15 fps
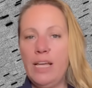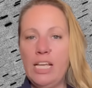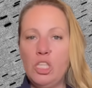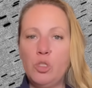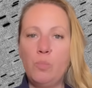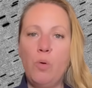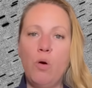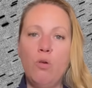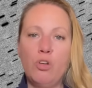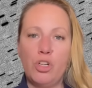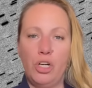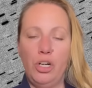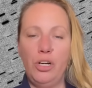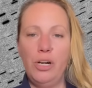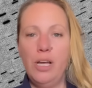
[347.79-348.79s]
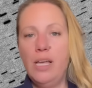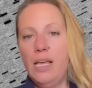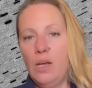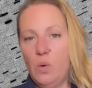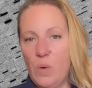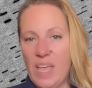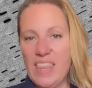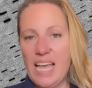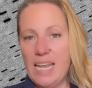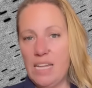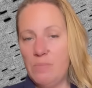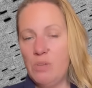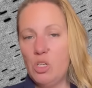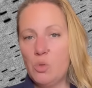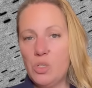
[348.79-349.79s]
exposure when that
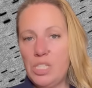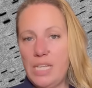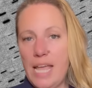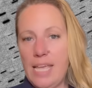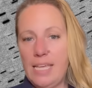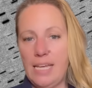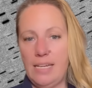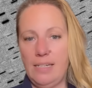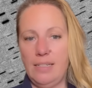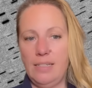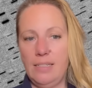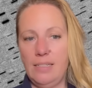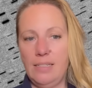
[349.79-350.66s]
image was taken.